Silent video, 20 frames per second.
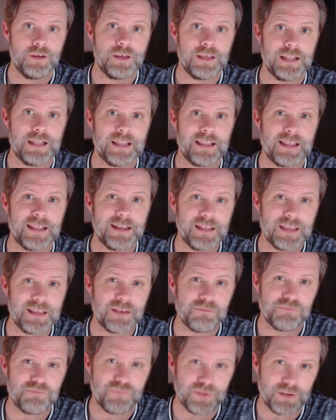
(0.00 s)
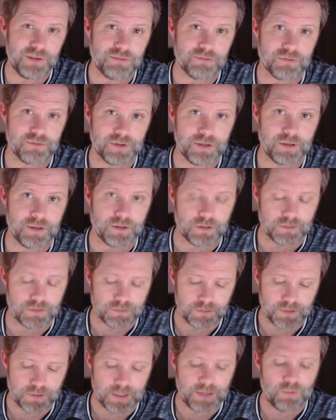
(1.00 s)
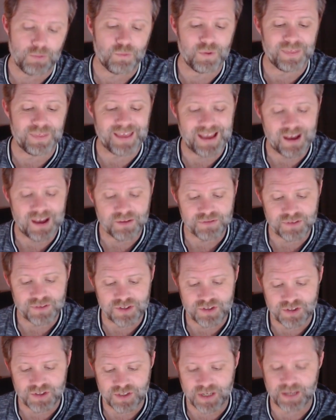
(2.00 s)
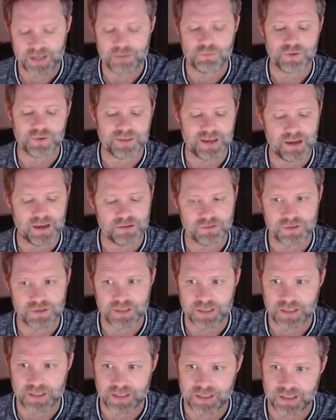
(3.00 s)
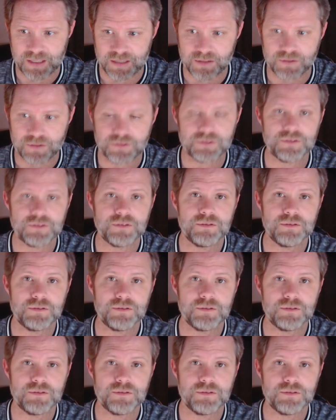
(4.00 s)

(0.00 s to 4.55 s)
letting it be real without the shame, without the guilt